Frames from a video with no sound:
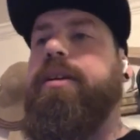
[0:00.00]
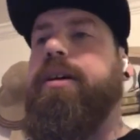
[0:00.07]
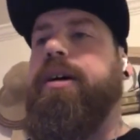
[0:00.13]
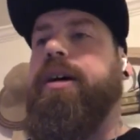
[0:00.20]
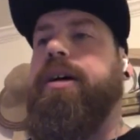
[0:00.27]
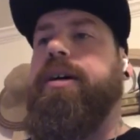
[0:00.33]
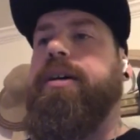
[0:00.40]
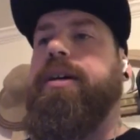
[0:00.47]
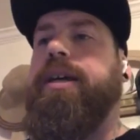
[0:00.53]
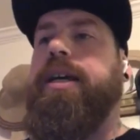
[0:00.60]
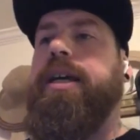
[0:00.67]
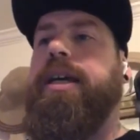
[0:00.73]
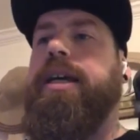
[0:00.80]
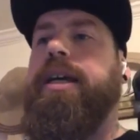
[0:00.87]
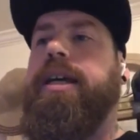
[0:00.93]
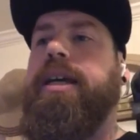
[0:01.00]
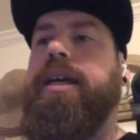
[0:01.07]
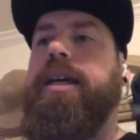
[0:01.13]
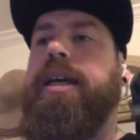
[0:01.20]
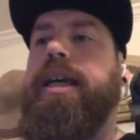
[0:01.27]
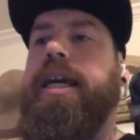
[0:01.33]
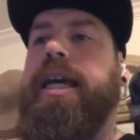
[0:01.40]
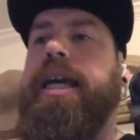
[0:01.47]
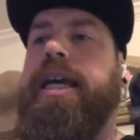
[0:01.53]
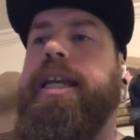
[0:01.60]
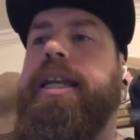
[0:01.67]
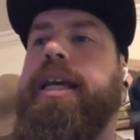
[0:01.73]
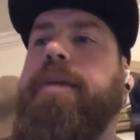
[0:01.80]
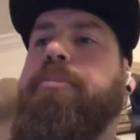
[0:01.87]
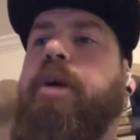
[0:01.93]
Uh,
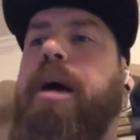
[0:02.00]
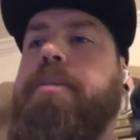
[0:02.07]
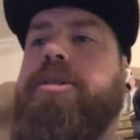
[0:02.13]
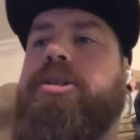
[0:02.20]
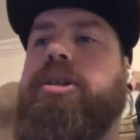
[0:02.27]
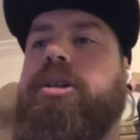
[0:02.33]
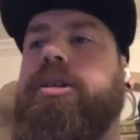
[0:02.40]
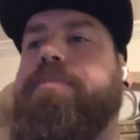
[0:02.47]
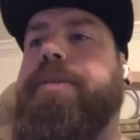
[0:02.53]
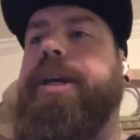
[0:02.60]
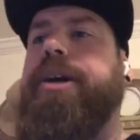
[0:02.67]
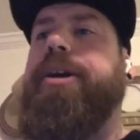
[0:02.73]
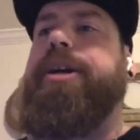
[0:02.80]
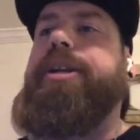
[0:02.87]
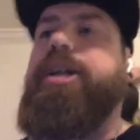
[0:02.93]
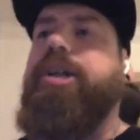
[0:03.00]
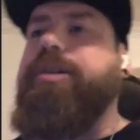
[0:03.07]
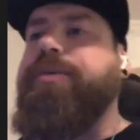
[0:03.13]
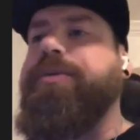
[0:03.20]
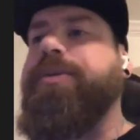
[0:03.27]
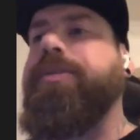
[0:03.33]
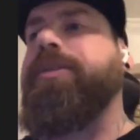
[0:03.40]
and it probably took a period of